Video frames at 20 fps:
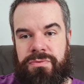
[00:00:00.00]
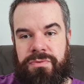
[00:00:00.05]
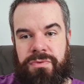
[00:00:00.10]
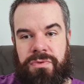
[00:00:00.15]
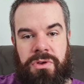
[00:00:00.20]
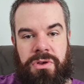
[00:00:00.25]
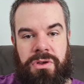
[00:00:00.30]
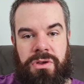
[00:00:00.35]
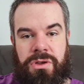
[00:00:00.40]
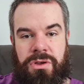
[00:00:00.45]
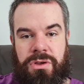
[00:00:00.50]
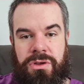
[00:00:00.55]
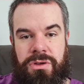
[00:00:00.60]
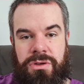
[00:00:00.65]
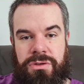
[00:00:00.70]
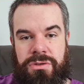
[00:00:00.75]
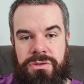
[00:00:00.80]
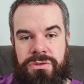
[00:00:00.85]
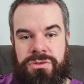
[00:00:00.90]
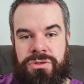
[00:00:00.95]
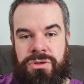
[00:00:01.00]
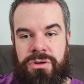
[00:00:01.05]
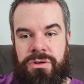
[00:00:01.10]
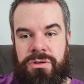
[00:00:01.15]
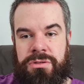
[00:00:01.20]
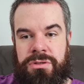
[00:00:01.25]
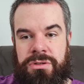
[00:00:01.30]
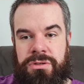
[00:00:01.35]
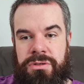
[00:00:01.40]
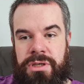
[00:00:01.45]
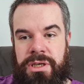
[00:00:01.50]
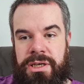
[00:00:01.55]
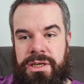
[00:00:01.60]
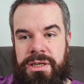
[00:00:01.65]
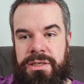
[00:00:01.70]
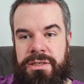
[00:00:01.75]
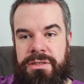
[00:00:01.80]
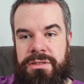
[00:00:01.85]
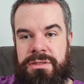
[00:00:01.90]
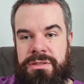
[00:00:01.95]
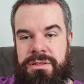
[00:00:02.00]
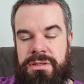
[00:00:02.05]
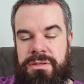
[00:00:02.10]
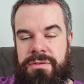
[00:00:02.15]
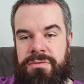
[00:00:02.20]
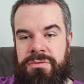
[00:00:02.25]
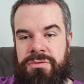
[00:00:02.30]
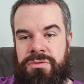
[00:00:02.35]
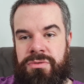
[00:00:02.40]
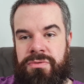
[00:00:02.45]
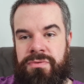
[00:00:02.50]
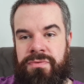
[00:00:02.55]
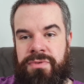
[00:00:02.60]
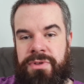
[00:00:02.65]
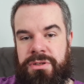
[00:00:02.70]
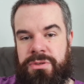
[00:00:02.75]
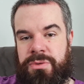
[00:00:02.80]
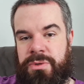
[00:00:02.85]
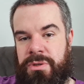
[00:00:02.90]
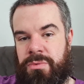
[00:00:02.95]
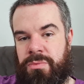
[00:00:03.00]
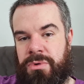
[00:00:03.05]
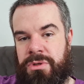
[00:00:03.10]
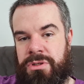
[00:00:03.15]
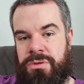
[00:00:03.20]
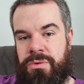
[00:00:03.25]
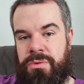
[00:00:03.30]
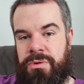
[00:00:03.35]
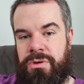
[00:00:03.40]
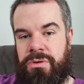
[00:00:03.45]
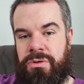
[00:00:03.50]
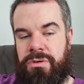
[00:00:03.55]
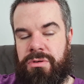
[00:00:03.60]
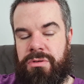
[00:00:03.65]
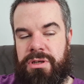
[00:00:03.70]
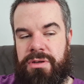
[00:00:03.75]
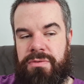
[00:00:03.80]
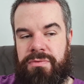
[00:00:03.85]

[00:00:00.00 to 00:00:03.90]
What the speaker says: of talked to you guys and sort of filled you in what's going on.